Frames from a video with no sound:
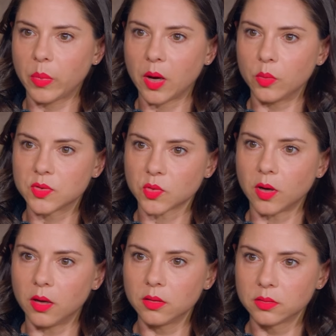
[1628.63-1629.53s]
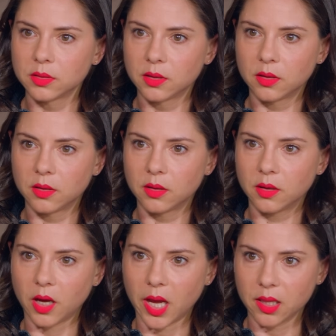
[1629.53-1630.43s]
about withdrawal,
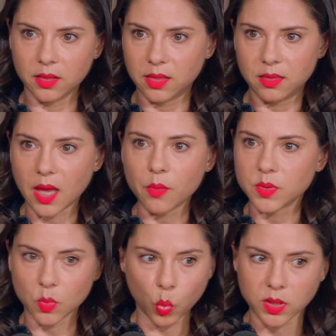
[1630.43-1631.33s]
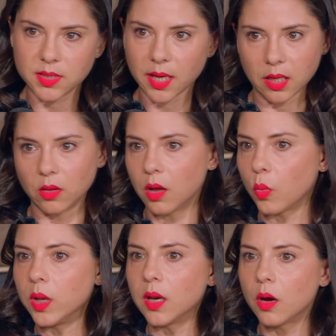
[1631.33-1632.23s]
I that was a one second long
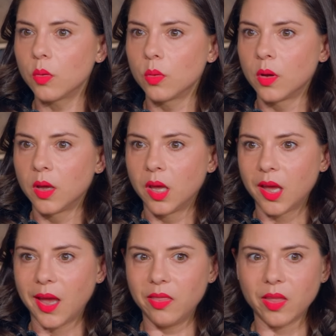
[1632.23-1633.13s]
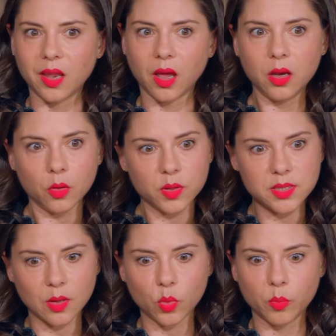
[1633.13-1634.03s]
window. And then I
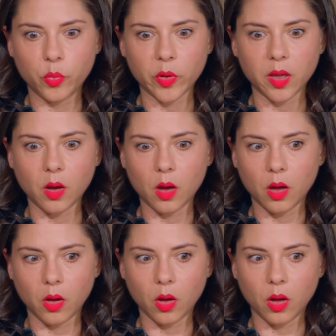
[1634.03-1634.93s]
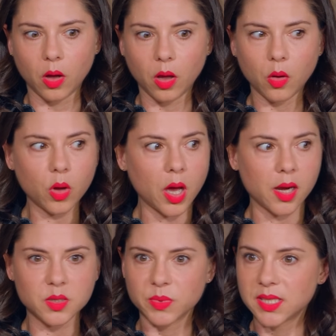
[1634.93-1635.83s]
noticed at one point, oh
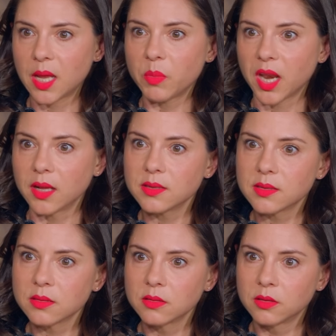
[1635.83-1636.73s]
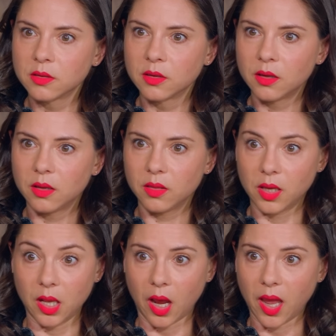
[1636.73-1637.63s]
God, it's been 10 minutes
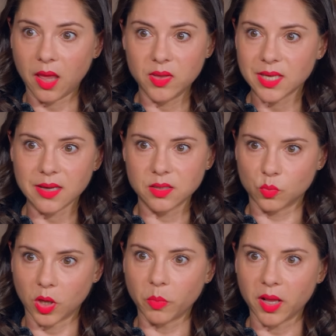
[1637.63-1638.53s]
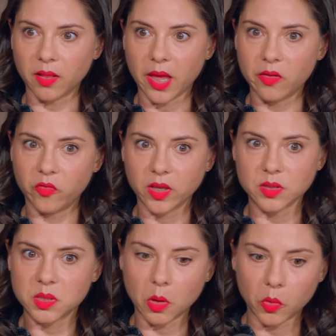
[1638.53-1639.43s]
and I this hasn't run my life. And
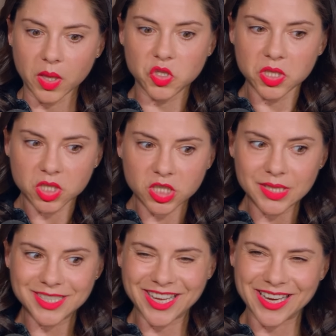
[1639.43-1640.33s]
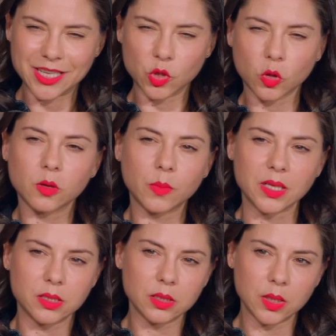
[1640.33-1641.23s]
so they just started to get
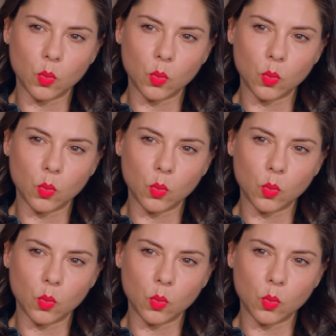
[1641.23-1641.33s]
incrementally